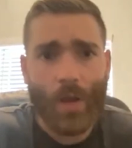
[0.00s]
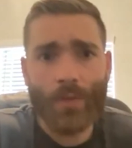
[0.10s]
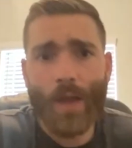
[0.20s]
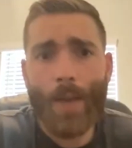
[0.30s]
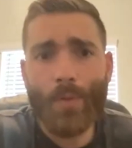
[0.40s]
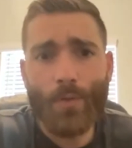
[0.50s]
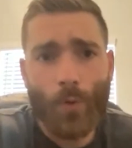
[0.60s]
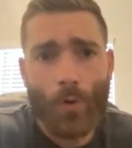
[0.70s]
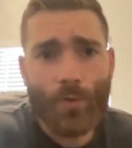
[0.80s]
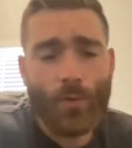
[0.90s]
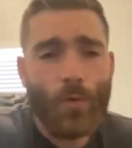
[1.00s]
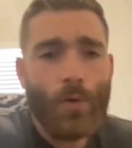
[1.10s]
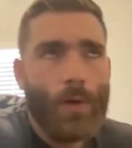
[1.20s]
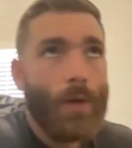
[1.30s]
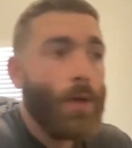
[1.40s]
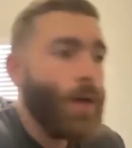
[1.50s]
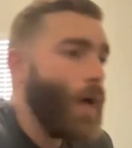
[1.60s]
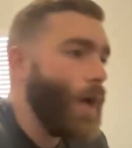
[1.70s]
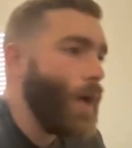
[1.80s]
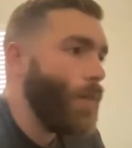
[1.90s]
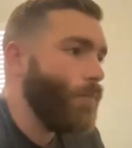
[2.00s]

top of the virtual, kind